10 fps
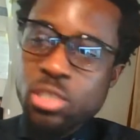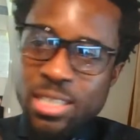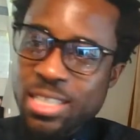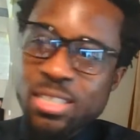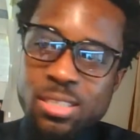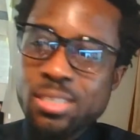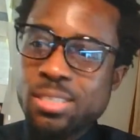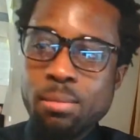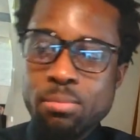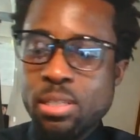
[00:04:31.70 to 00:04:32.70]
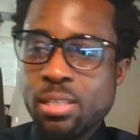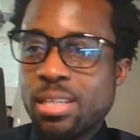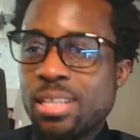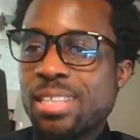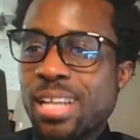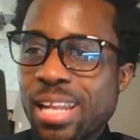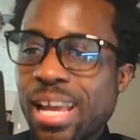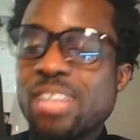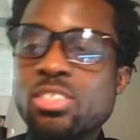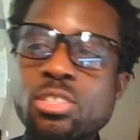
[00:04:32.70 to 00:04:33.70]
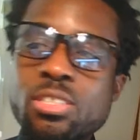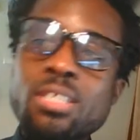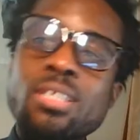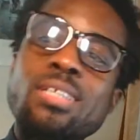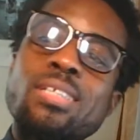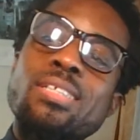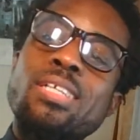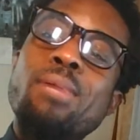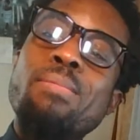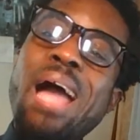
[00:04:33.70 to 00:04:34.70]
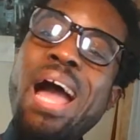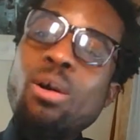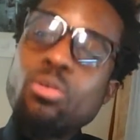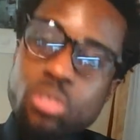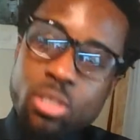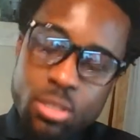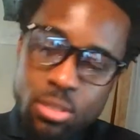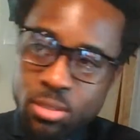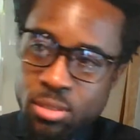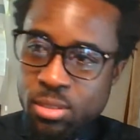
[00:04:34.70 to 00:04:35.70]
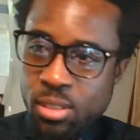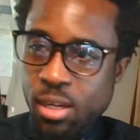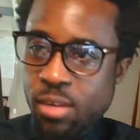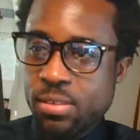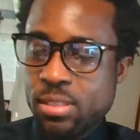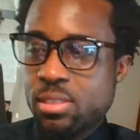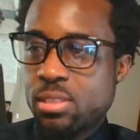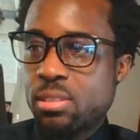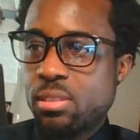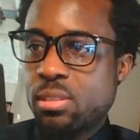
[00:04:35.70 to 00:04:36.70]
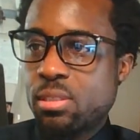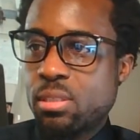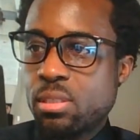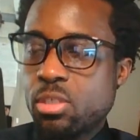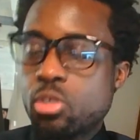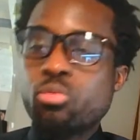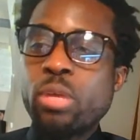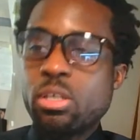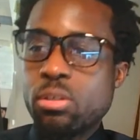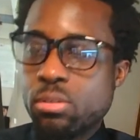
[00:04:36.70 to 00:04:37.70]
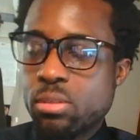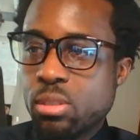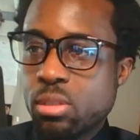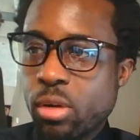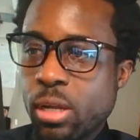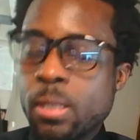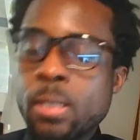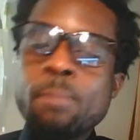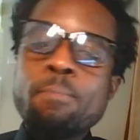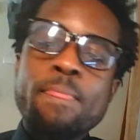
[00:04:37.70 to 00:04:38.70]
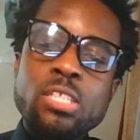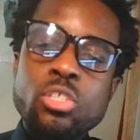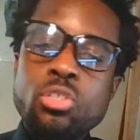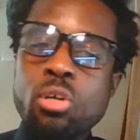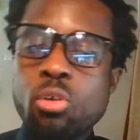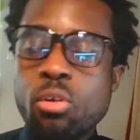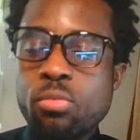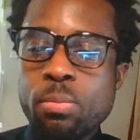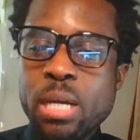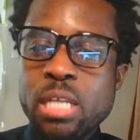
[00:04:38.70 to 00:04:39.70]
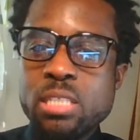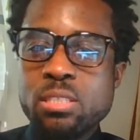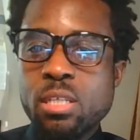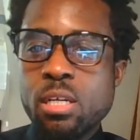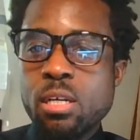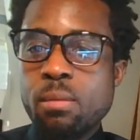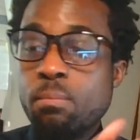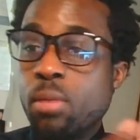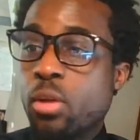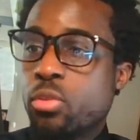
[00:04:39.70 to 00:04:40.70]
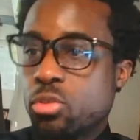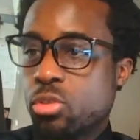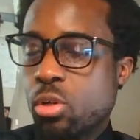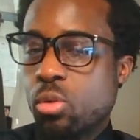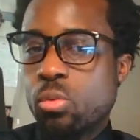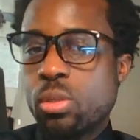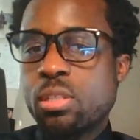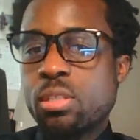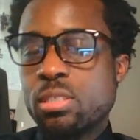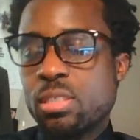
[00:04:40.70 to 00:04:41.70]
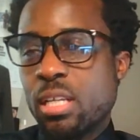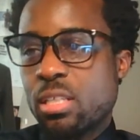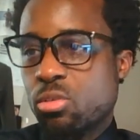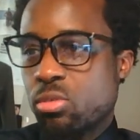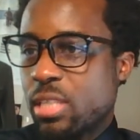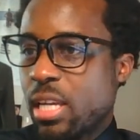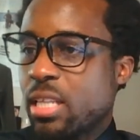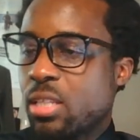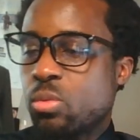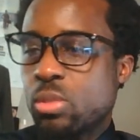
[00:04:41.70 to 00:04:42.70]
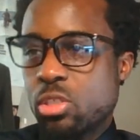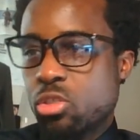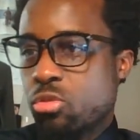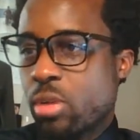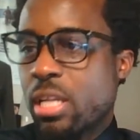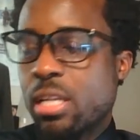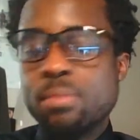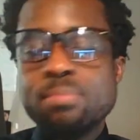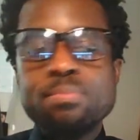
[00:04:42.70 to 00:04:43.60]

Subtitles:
into something that allows you to come out of it greater, right? And so over the past month or so, one of the things that I created was a training